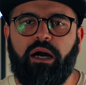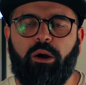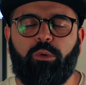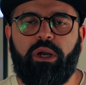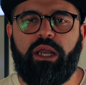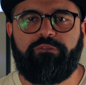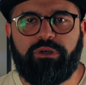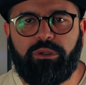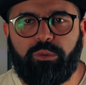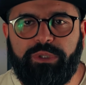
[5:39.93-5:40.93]

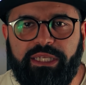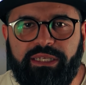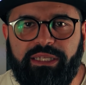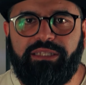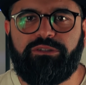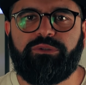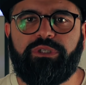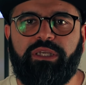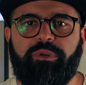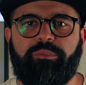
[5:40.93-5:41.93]
However, we need to
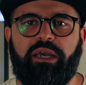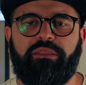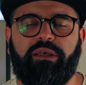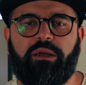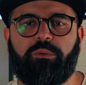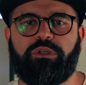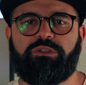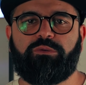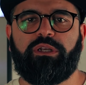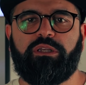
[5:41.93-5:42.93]
keep in mind that I
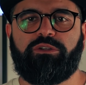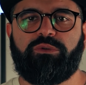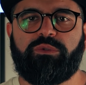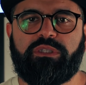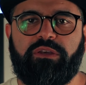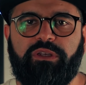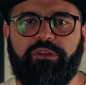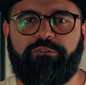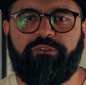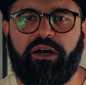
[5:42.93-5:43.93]
was running
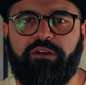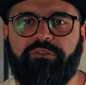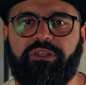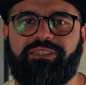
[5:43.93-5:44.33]
275